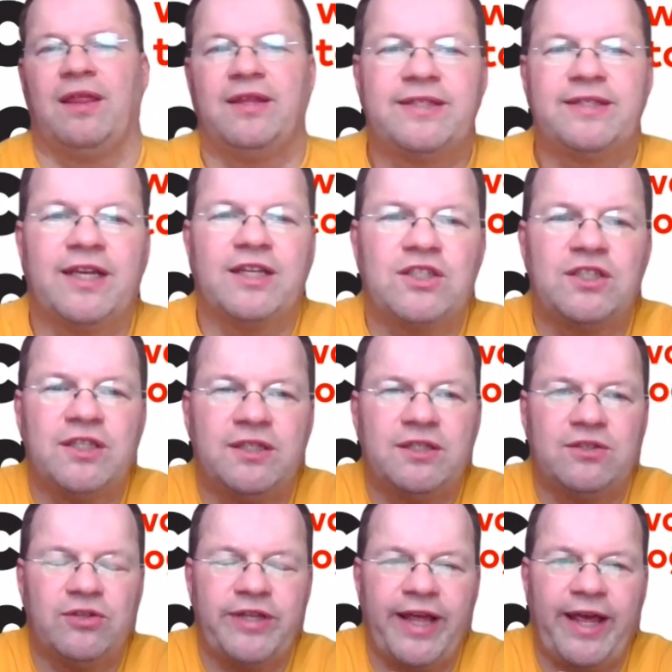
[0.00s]
This
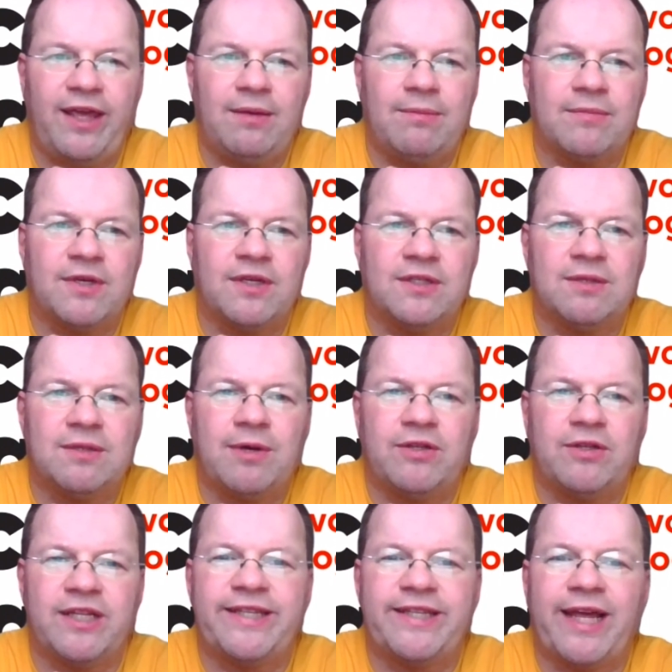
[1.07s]
session today is
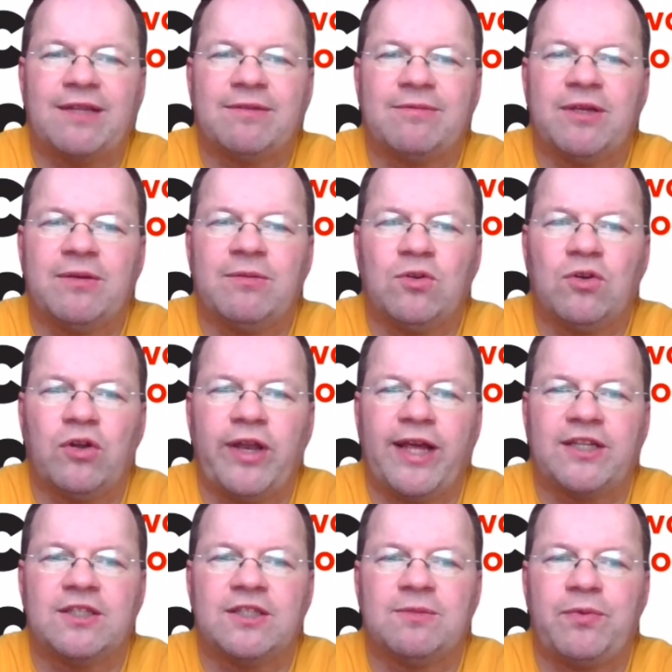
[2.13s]
about adapting
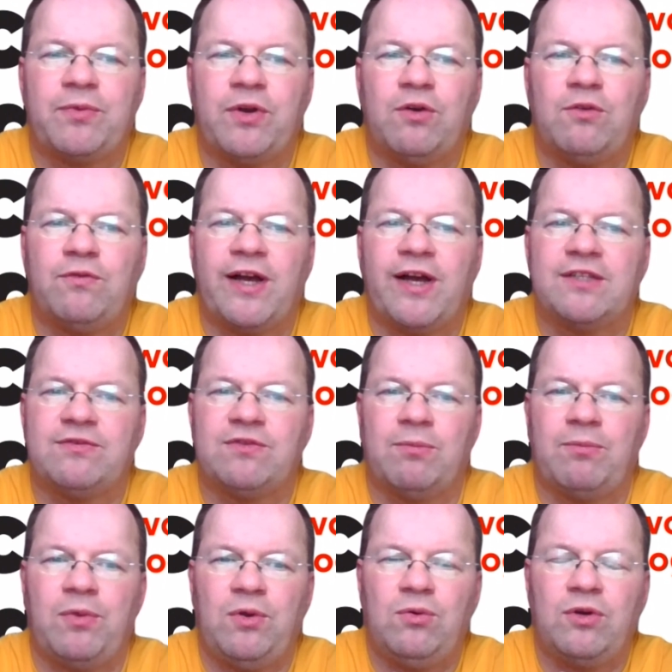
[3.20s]
connections profiles
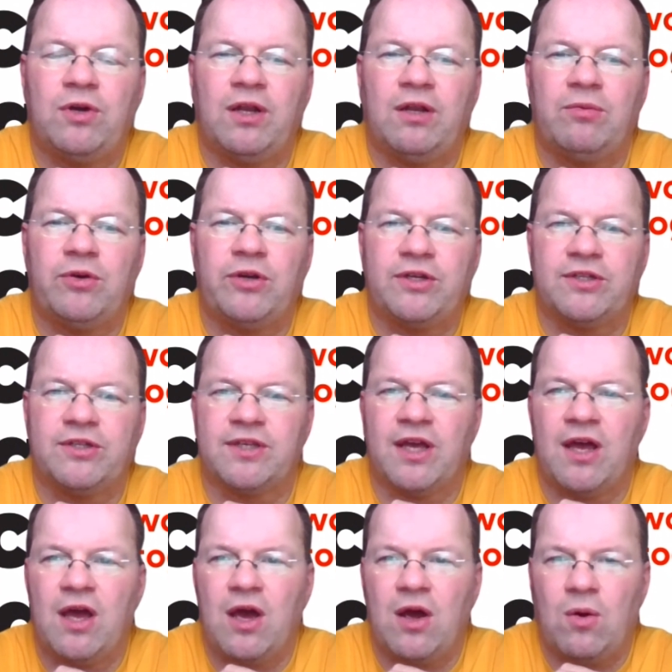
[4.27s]
for blue-collar
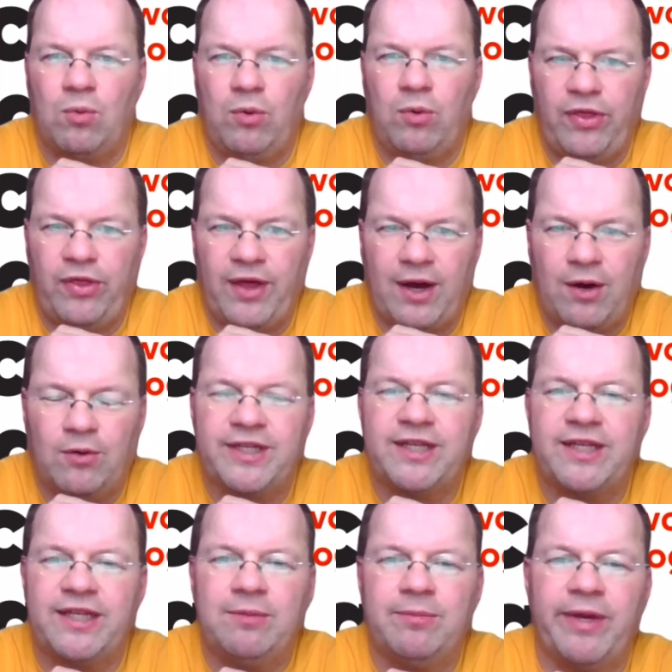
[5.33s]
workers without
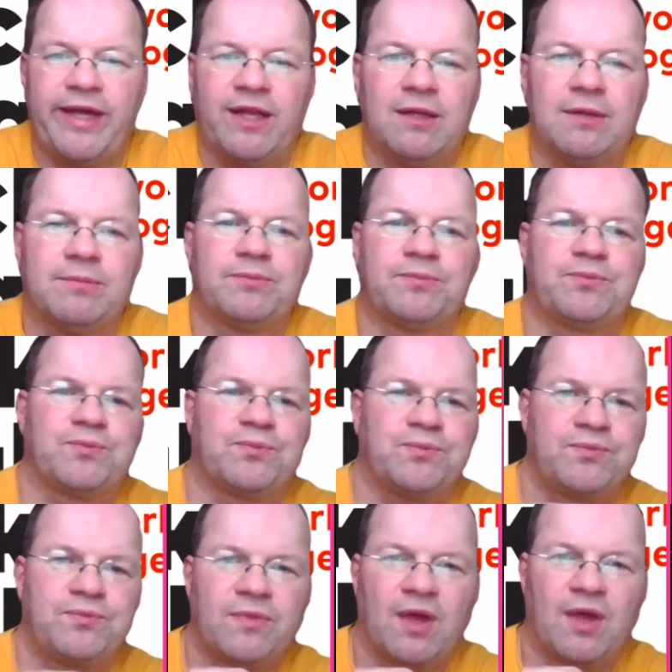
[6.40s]
an email.
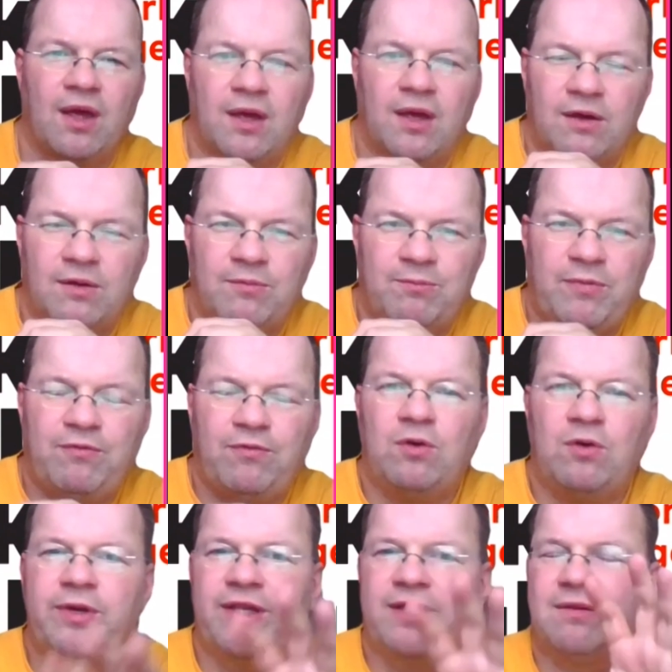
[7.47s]

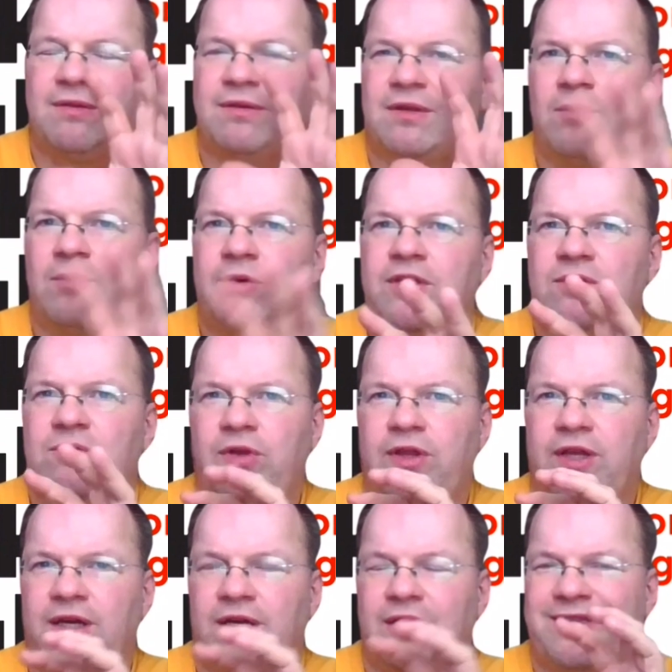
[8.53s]
Before we go into
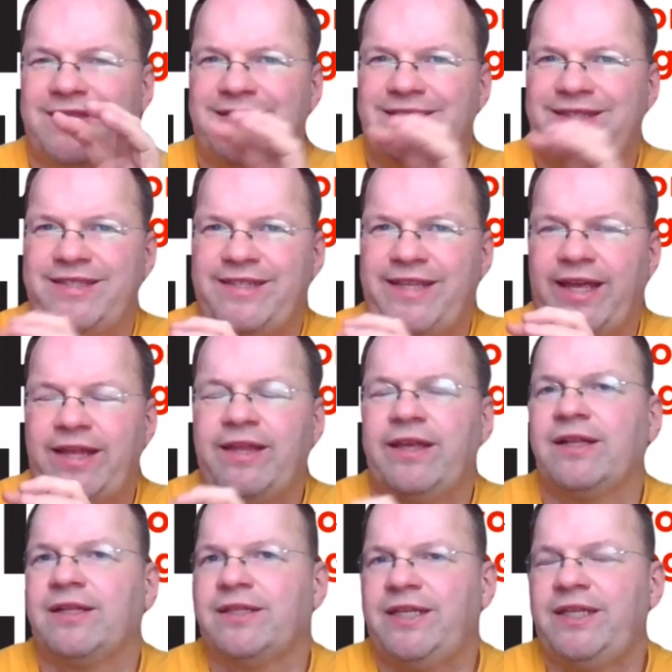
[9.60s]
the
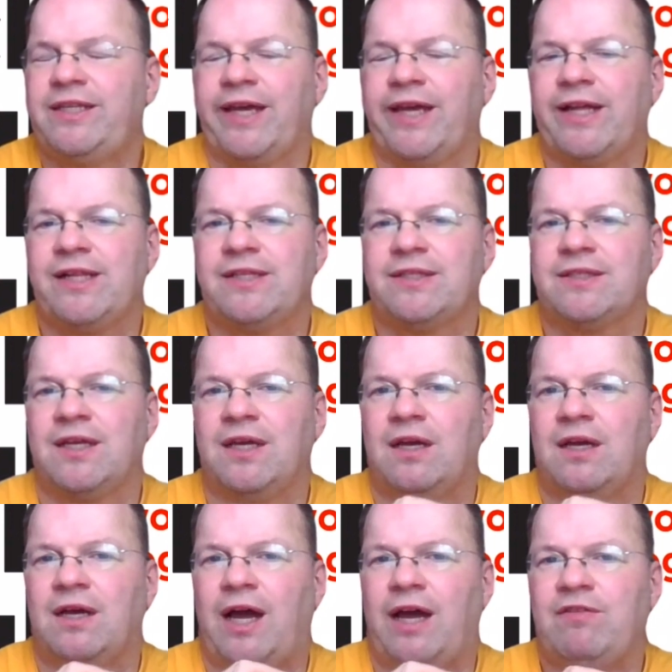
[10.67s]
technical details,
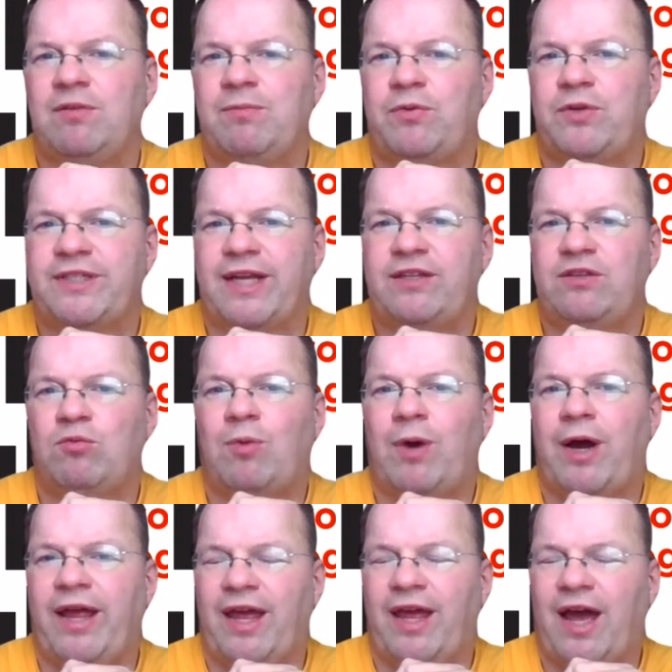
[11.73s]
I will present you
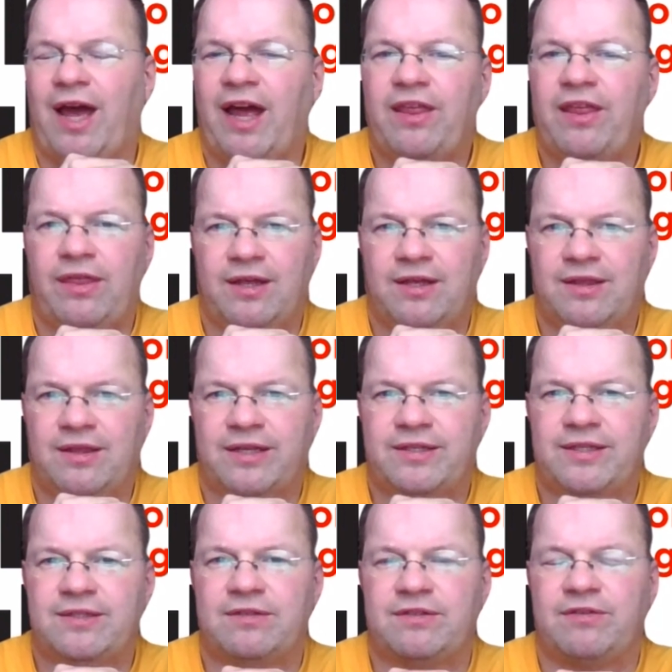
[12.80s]
why I think that
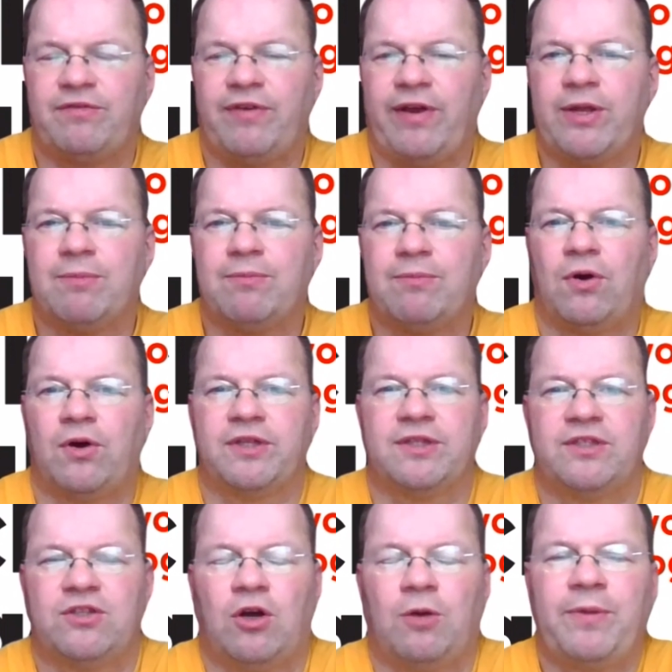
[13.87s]
this is a very
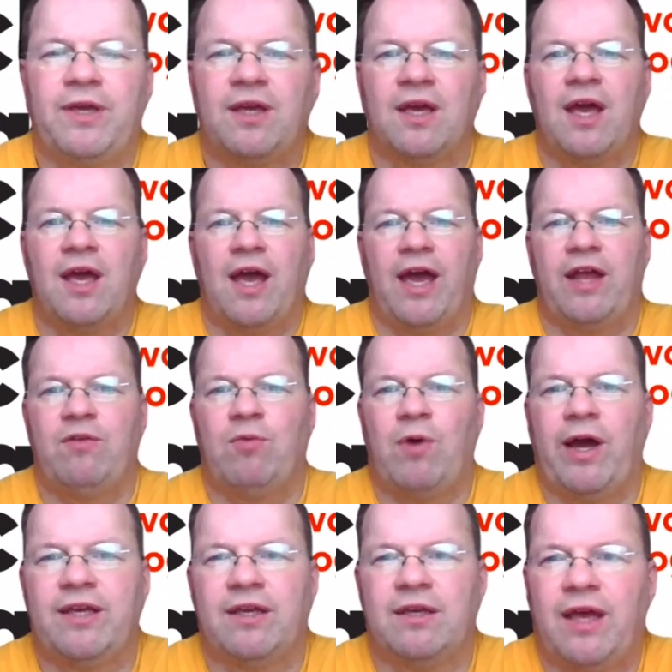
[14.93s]
important topic and
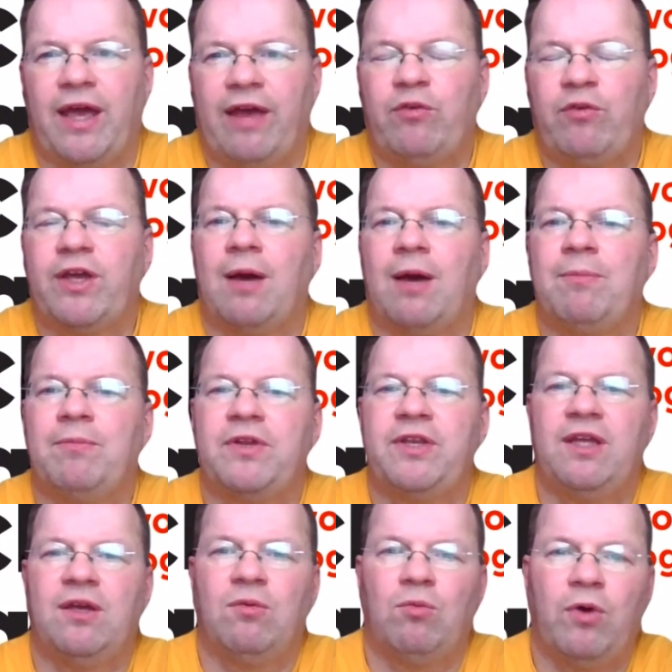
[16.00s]
why every
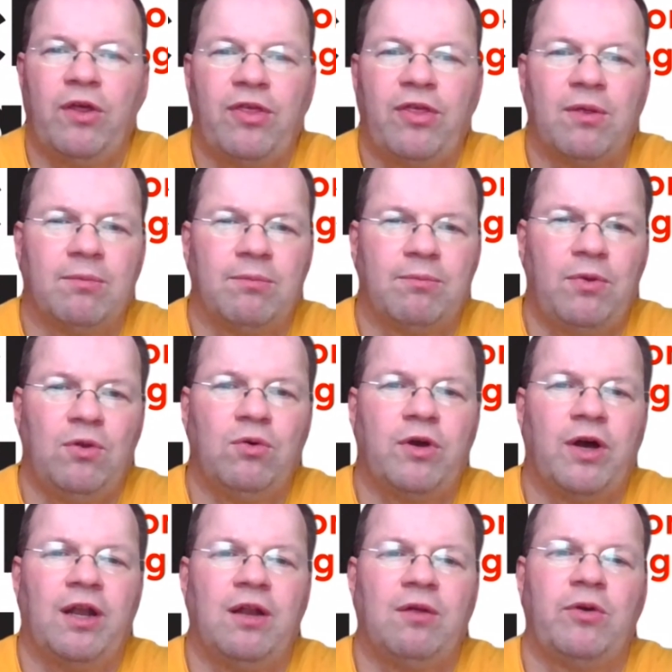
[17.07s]
company with
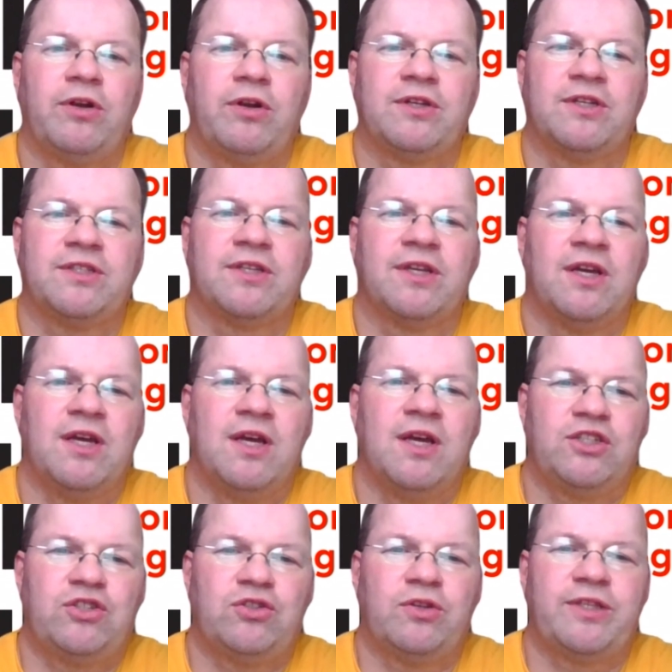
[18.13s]
blue-collar workers
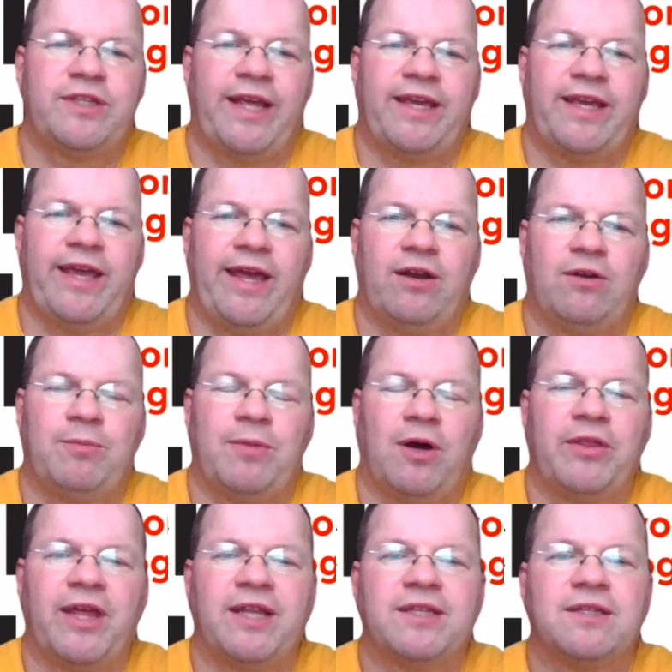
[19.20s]
should take care
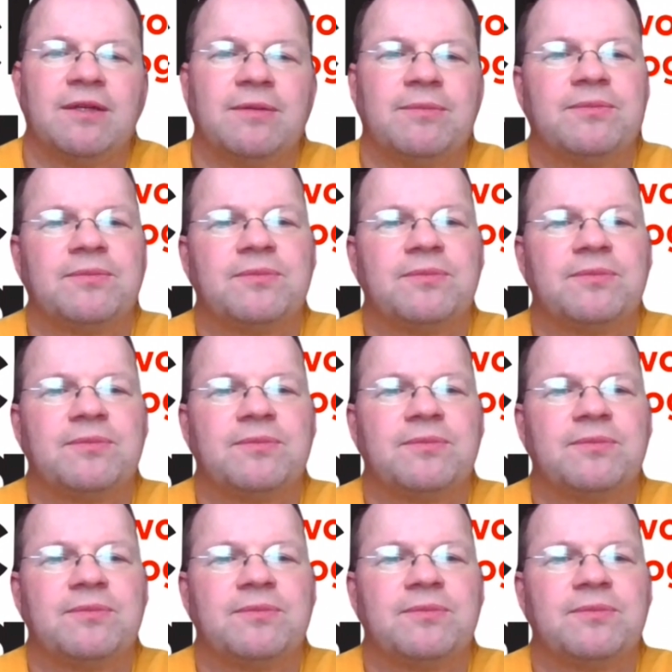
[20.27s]
about that.